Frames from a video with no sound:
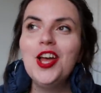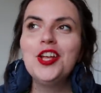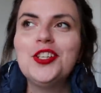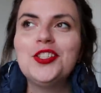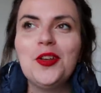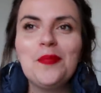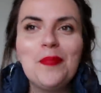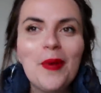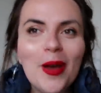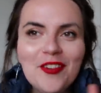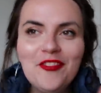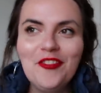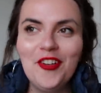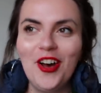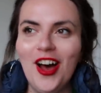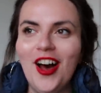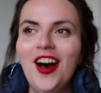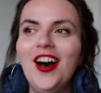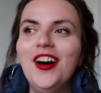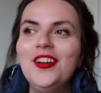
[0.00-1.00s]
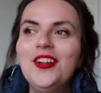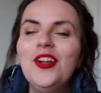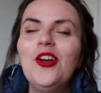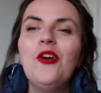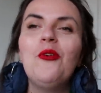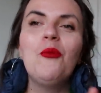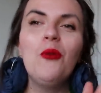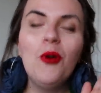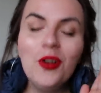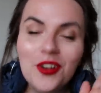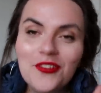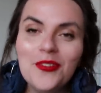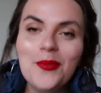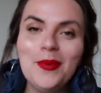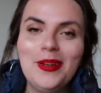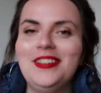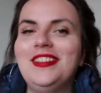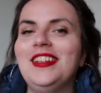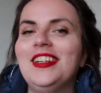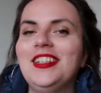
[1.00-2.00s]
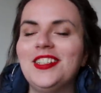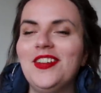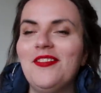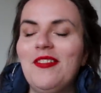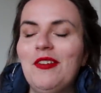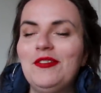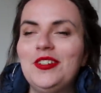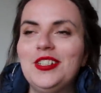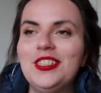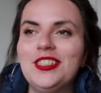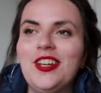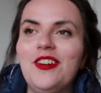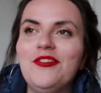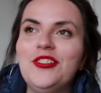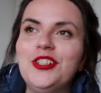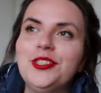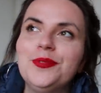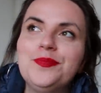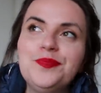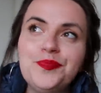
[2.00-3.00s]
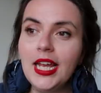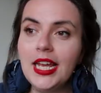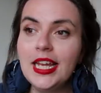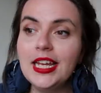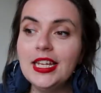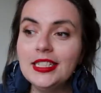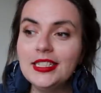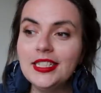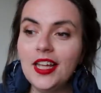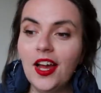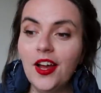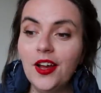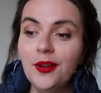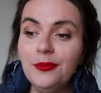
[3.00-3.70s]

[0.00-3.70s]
So by far, one of the best things I've ever discovered is